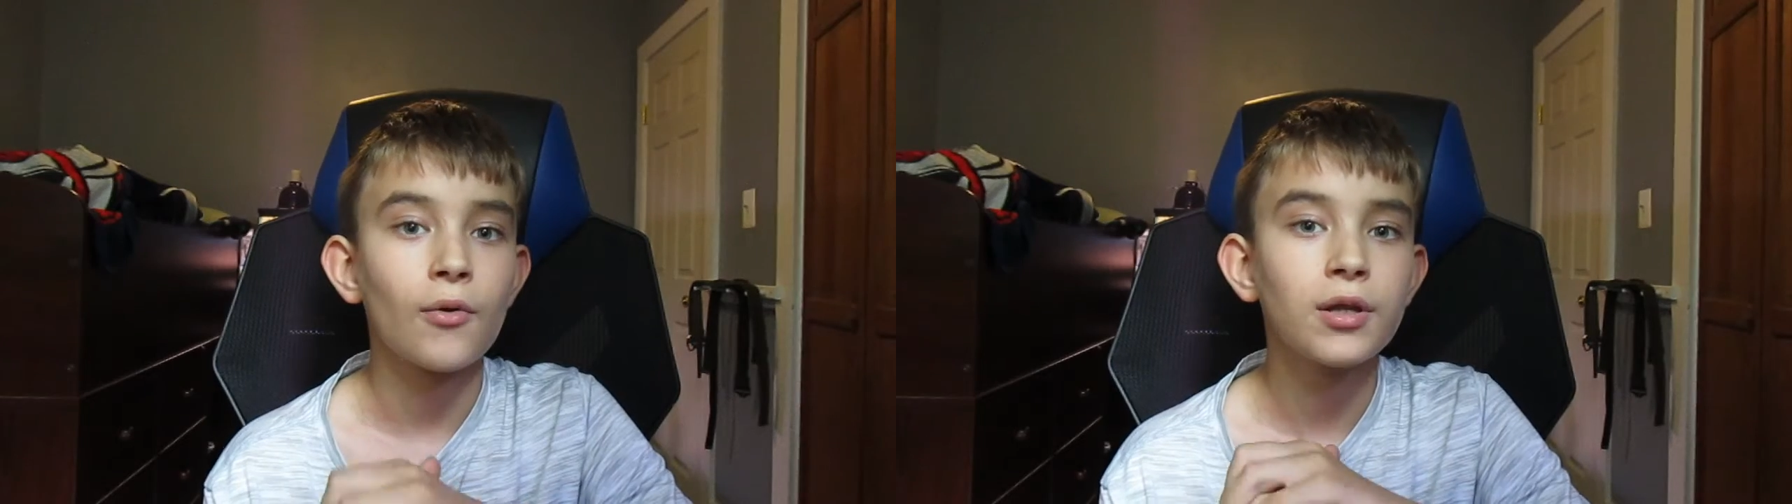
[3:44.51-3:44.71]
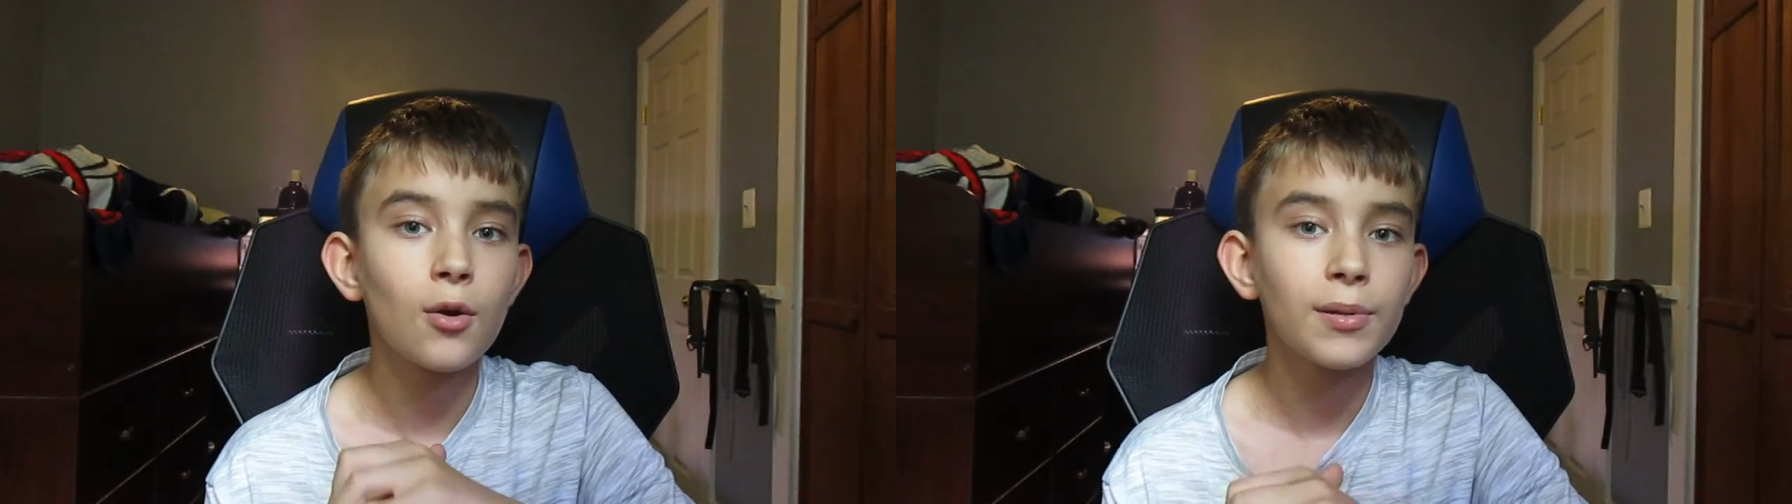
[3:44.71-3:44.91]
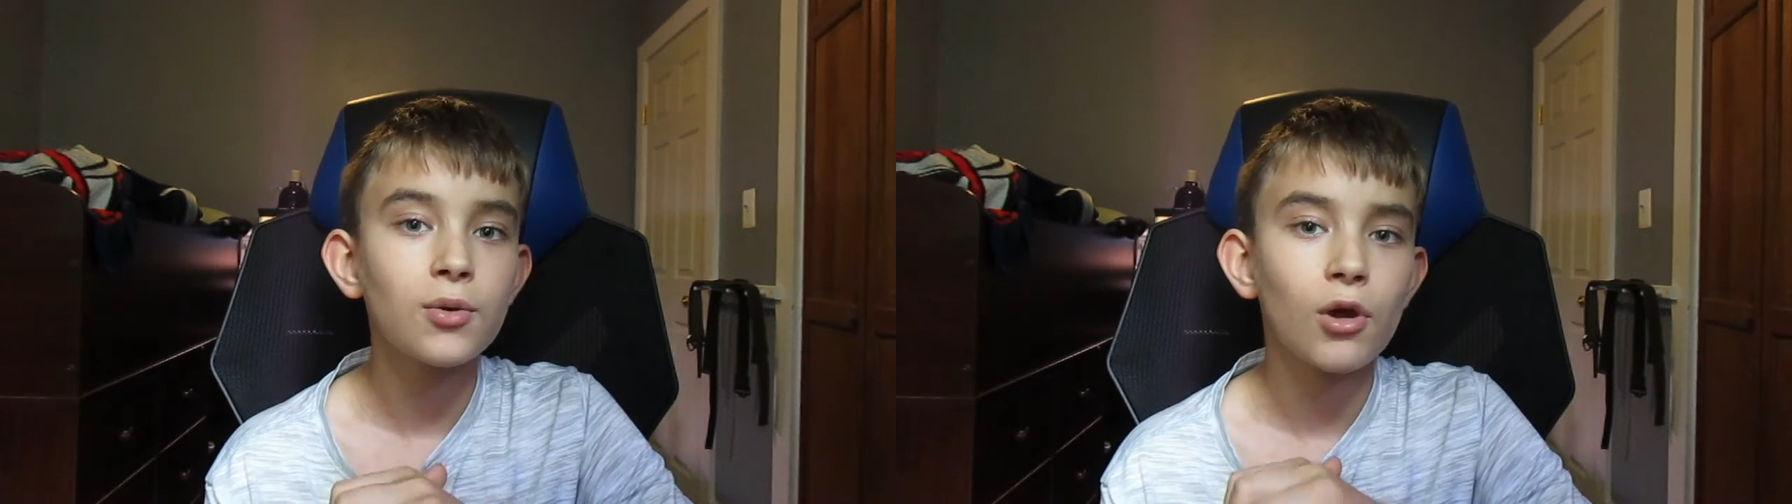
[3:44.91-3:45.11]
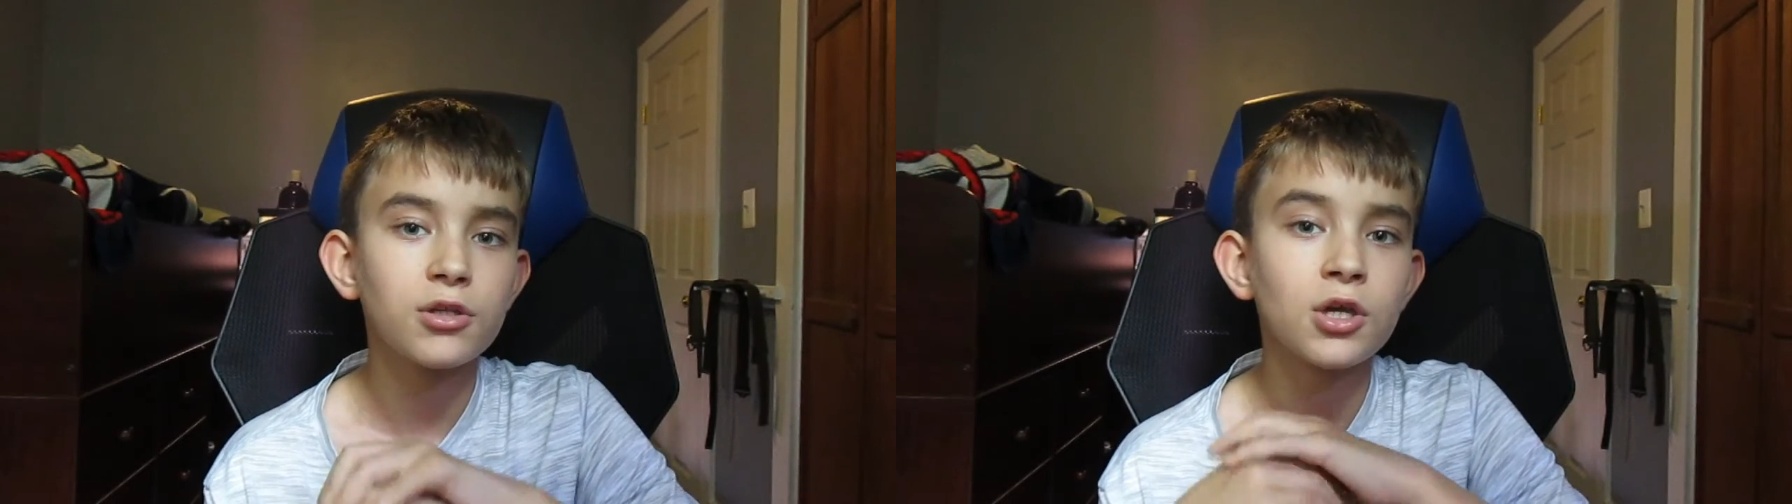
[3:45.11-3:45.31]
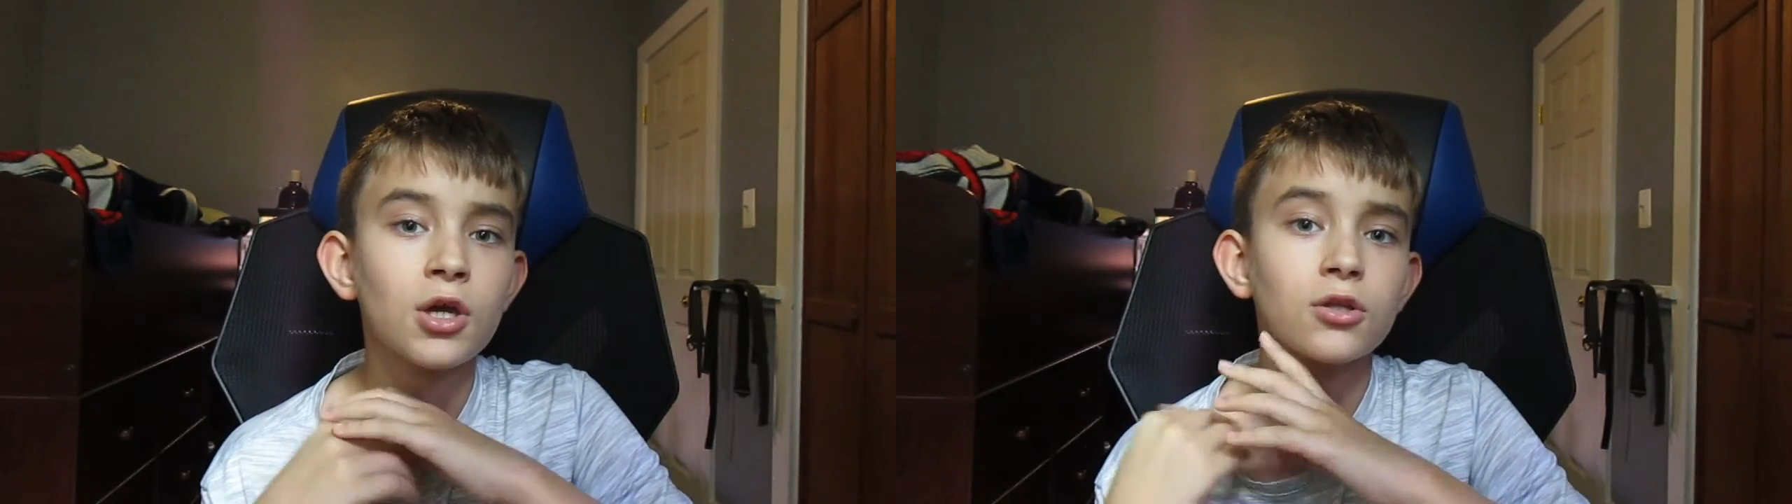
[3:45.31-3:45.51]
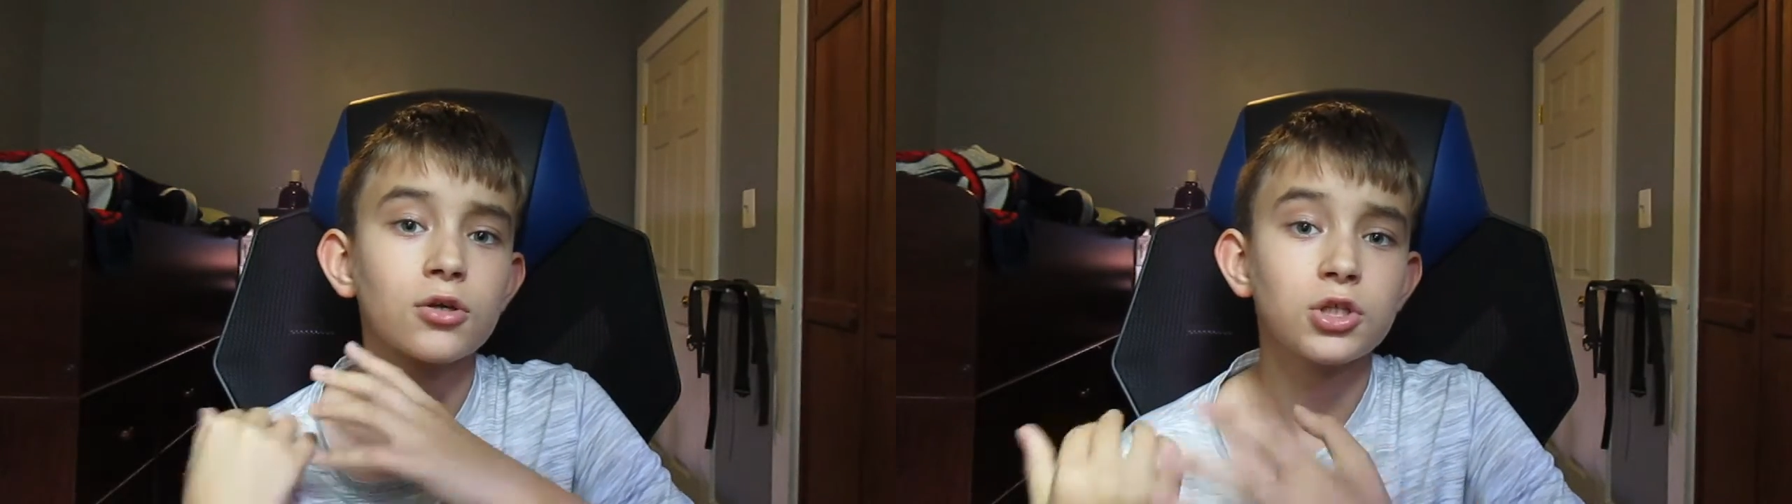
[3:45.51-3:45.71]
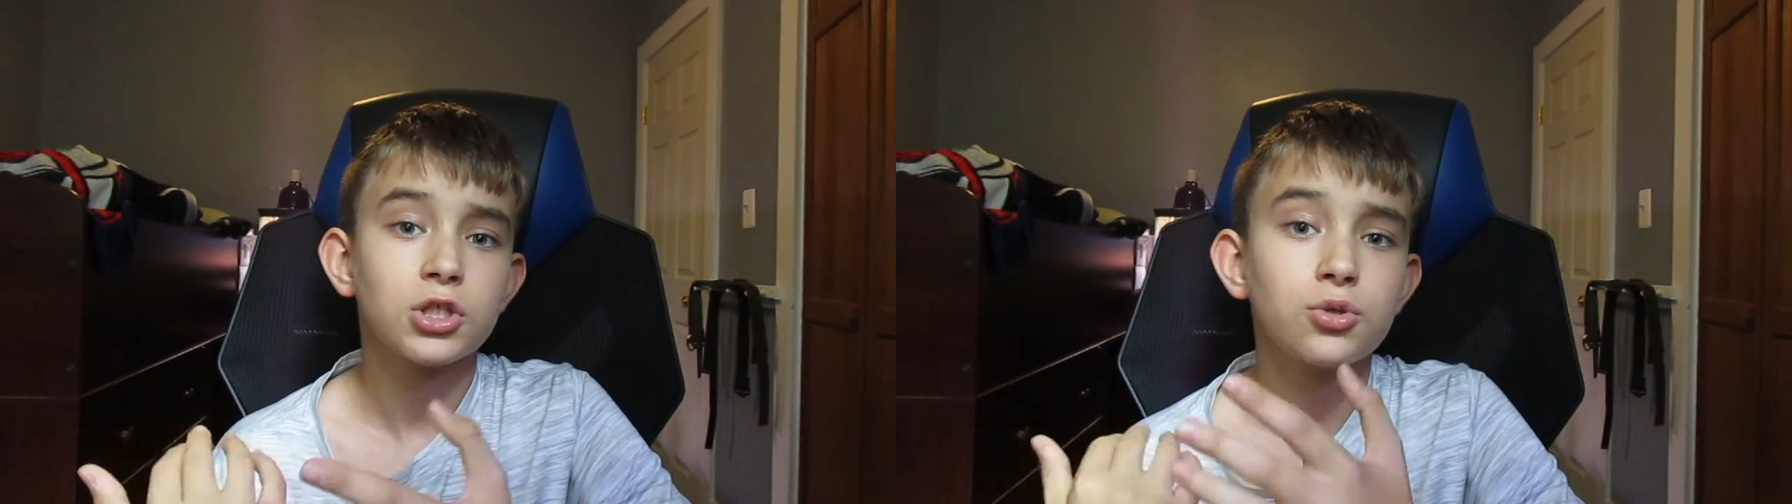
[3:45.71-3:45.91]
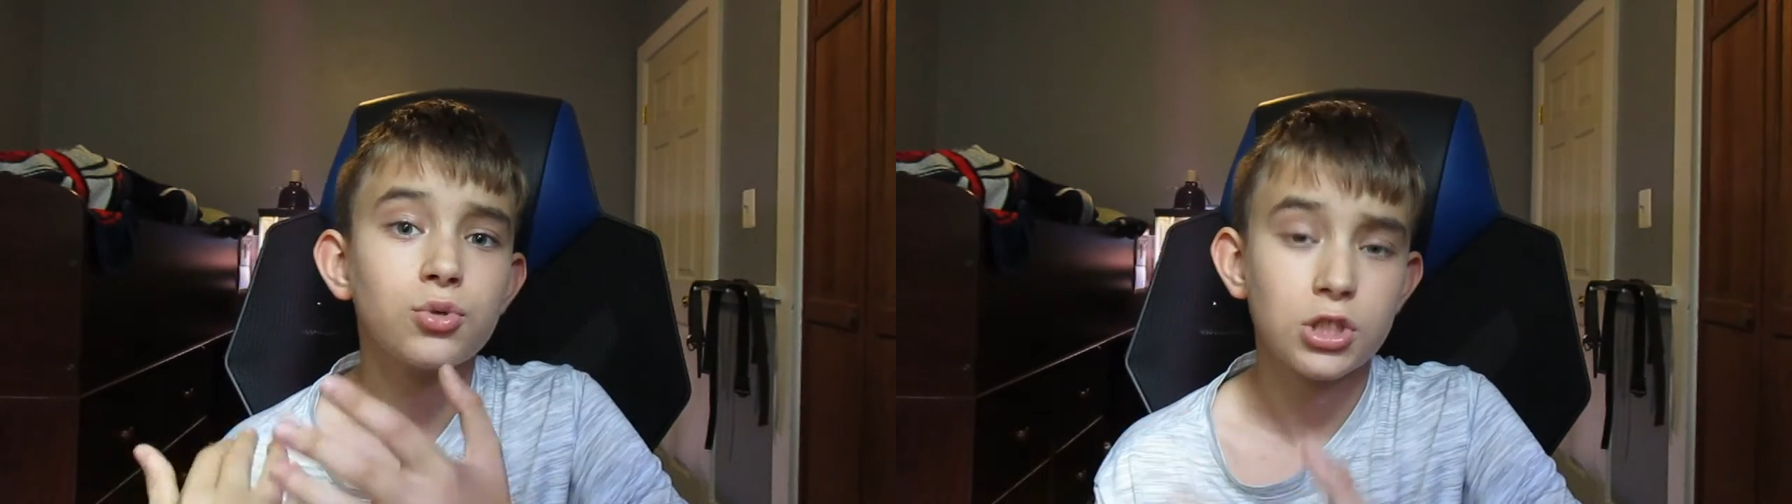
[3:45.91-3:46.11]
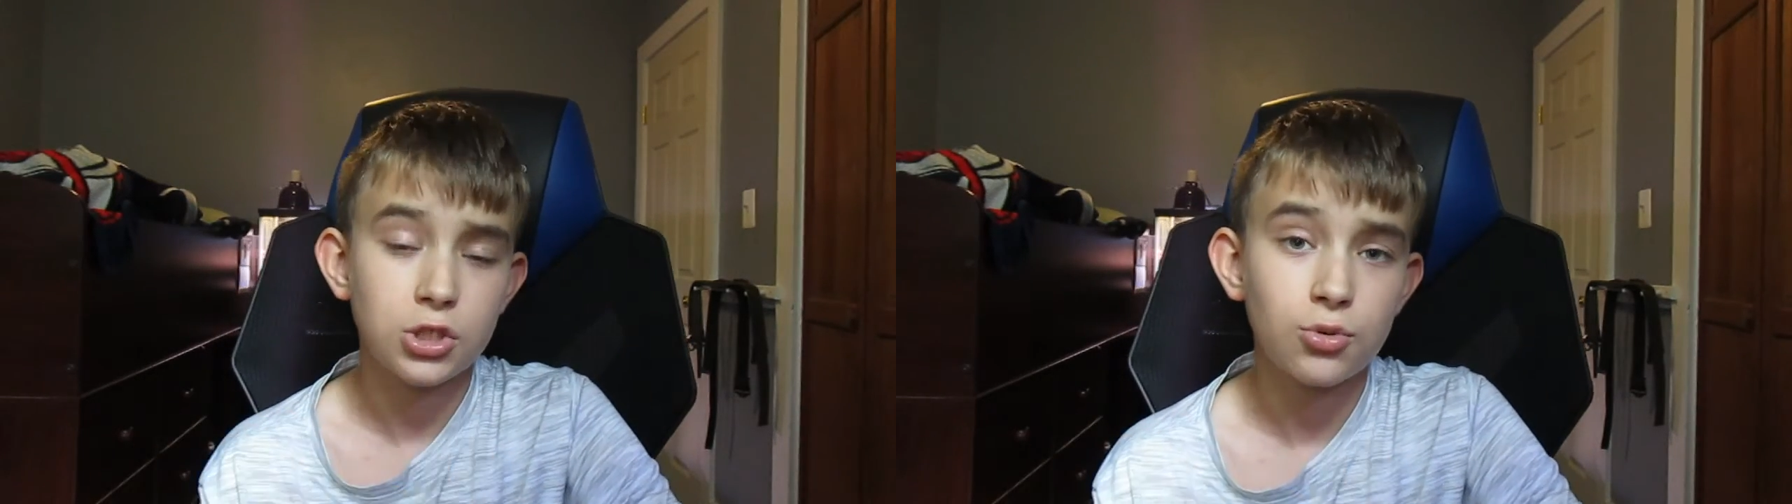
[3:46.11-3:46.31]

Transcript: And nobody wants their cute,